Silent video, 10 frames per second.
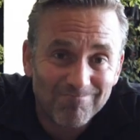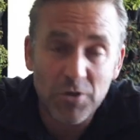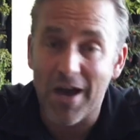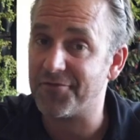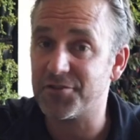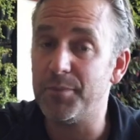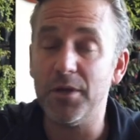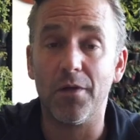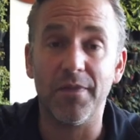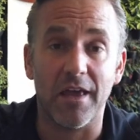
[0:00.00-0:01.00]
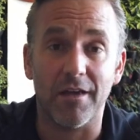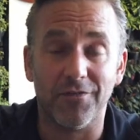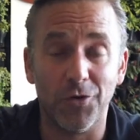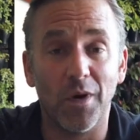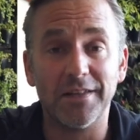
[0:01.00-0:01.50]
you have to be on there.
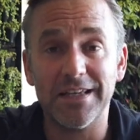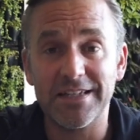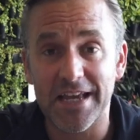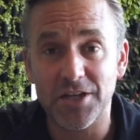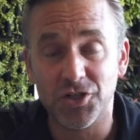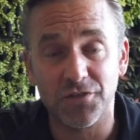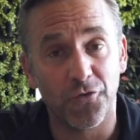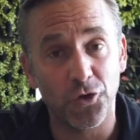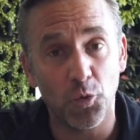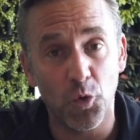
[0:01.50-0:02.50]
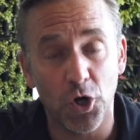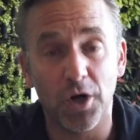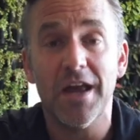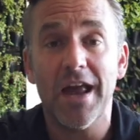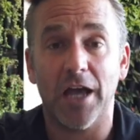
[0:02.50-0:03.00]
If you want the attention for your
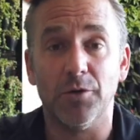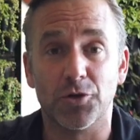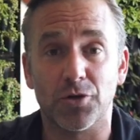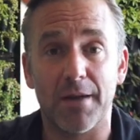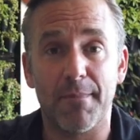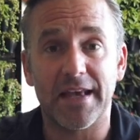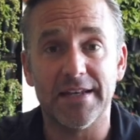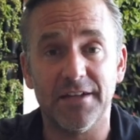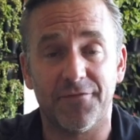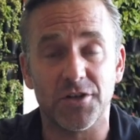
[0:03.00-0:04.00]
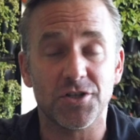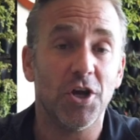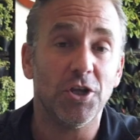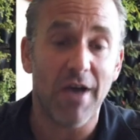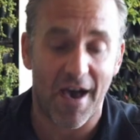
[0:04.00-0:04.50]
work and you want to try and make a difference,
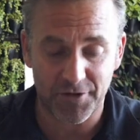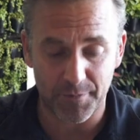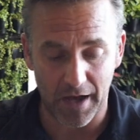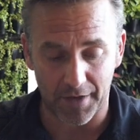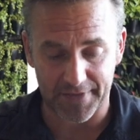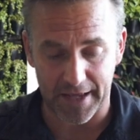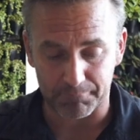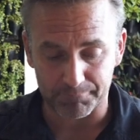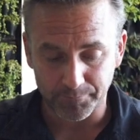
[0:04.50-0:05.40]
you have to be out there.